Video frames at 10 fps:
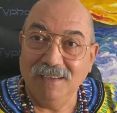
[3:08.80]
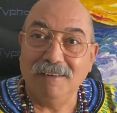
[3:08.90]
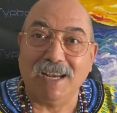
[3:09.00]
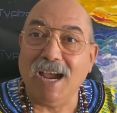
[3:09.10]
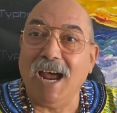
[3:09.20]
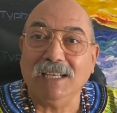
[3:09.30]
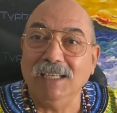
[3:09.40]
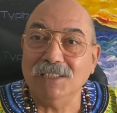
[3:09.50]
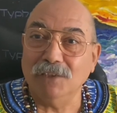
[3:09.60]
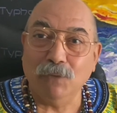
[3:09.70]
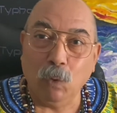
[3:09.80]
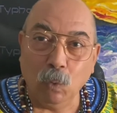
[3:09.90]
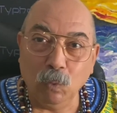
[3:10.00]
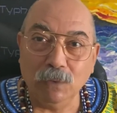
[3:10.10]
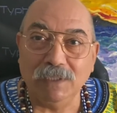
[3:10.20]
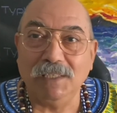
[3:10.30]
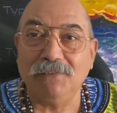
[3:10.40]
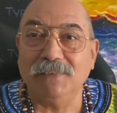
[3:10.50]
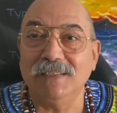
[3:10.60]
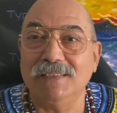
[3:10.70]
regardless of all the
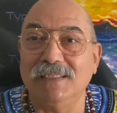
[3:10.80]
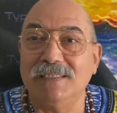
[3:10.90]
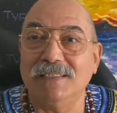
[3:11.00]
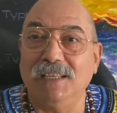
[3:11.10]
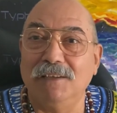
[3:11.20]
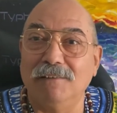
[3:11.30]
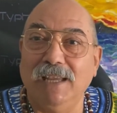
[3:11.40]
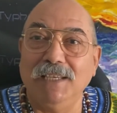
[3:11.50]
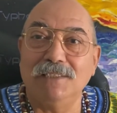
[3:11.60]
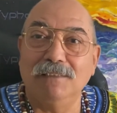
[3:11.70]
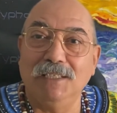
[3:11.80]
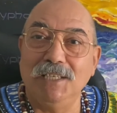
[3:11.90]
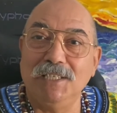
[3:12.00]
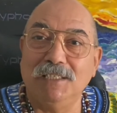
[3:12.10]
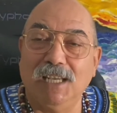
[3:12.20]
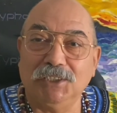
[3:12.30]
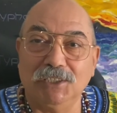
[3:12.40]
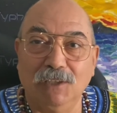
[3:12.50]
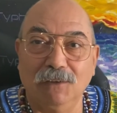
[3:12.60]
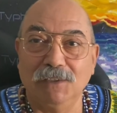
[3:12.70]
differences in race, religion,
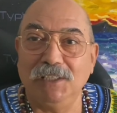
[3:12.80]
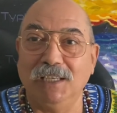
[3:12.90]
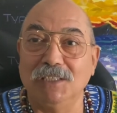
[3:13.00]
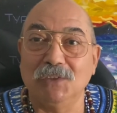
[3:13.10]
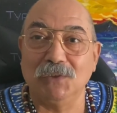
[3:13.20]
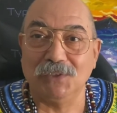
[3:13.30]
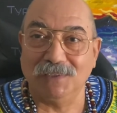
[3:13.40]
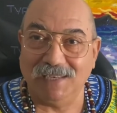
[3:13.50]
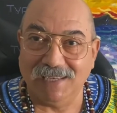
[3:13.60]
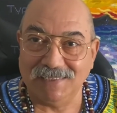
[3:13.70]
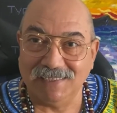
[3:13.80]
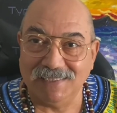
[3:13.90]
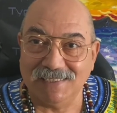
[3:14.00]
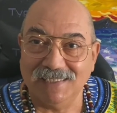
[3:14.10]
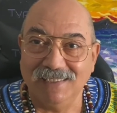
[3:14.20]
nationality and social classes.